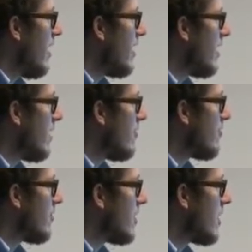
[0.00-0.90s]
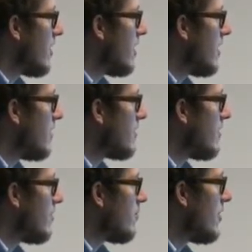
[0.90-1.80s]
And then for a career
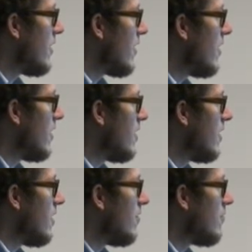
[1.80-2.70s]
is a particular